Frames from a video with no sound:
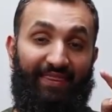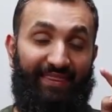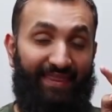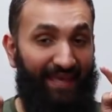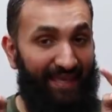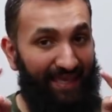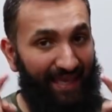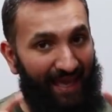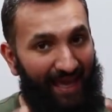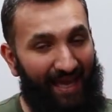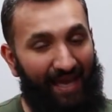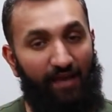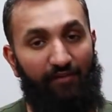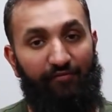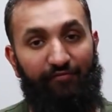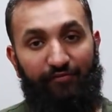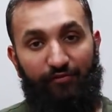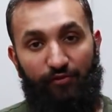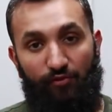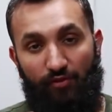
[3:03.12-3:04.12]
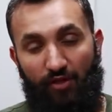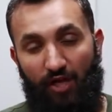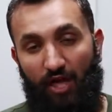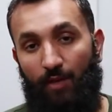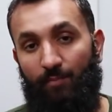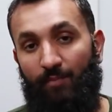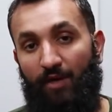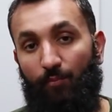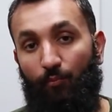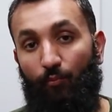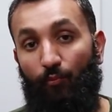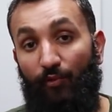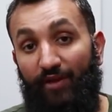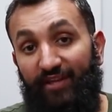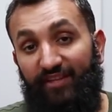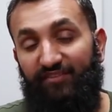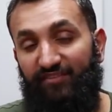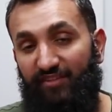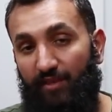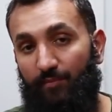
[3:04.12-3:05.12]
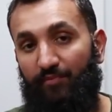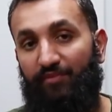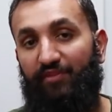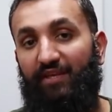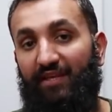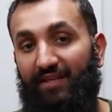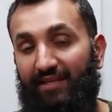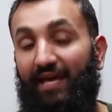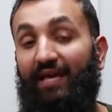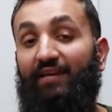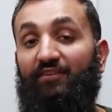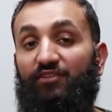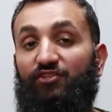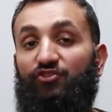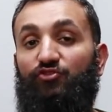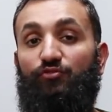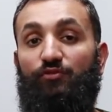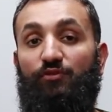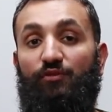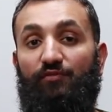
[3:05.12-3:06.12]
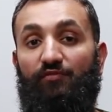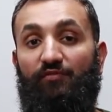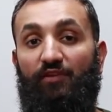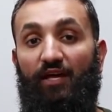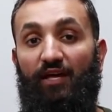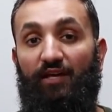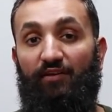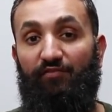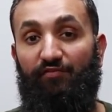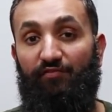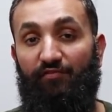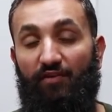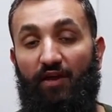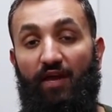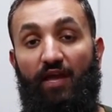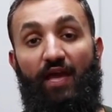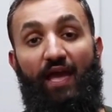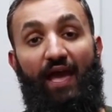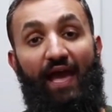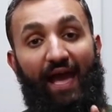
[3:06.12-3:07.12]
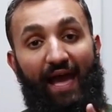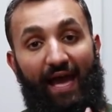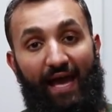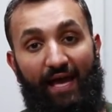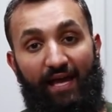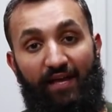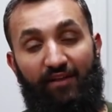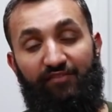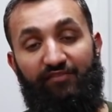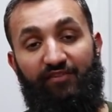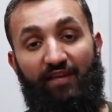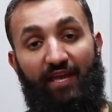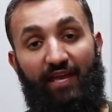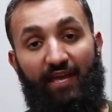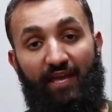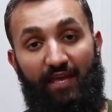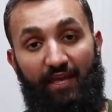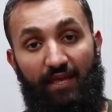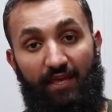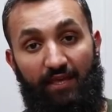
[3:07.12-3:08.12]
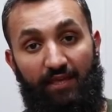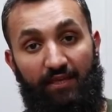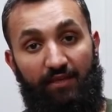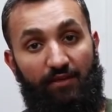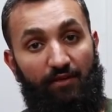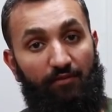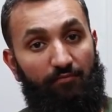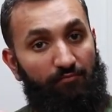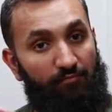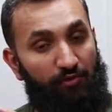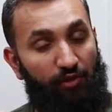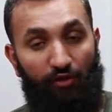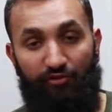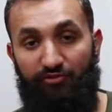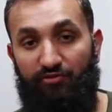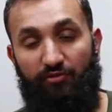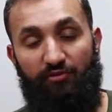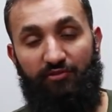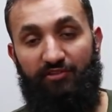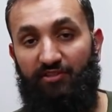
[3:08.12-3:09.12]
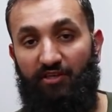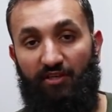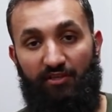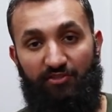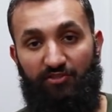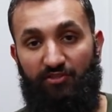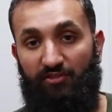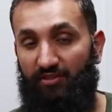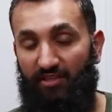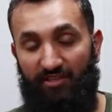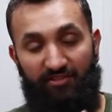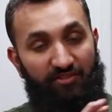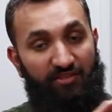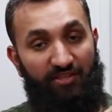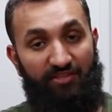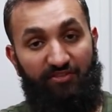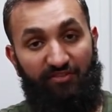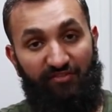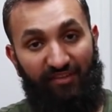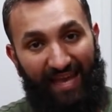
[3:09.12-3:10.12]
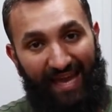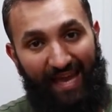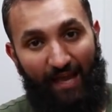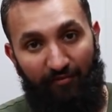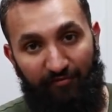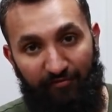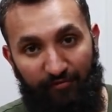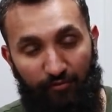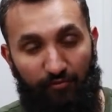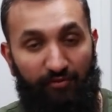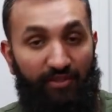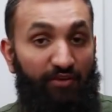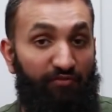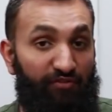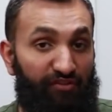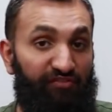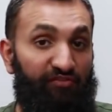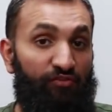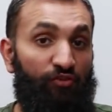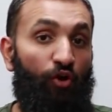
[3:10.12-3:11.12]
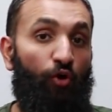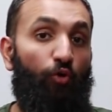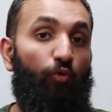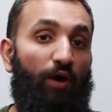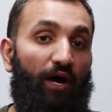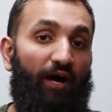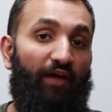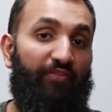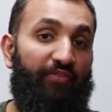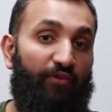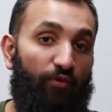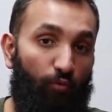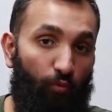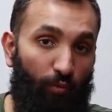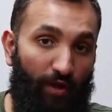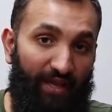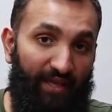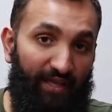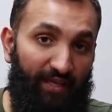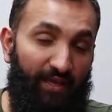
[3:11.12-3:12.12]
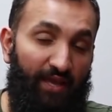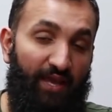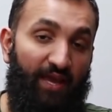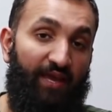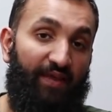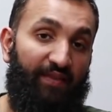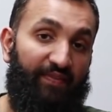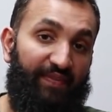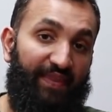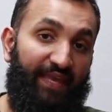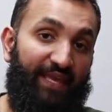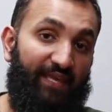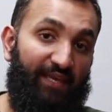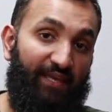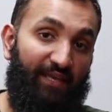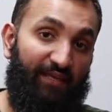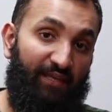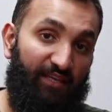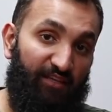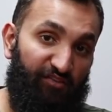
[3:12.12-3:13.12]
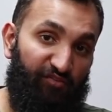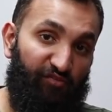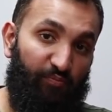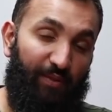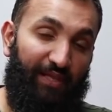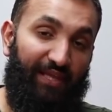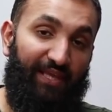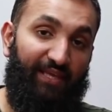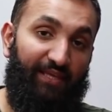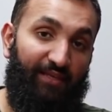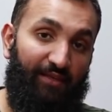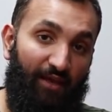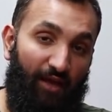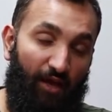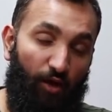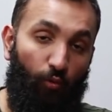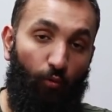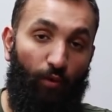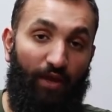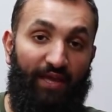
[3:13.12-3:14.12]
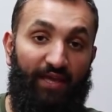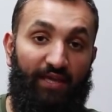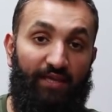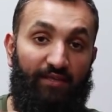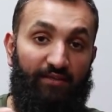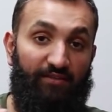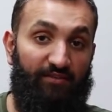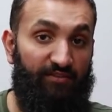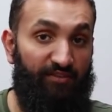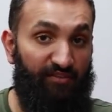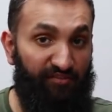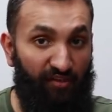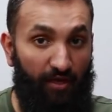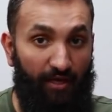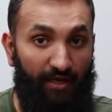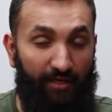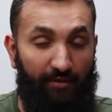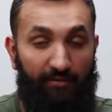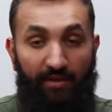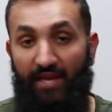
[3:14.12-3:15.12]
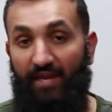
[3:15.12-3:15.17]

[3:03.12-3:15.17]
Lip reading: they have to come up with something like the tree of life as a logical deduction. They just have to. There is no other way they can explain away design.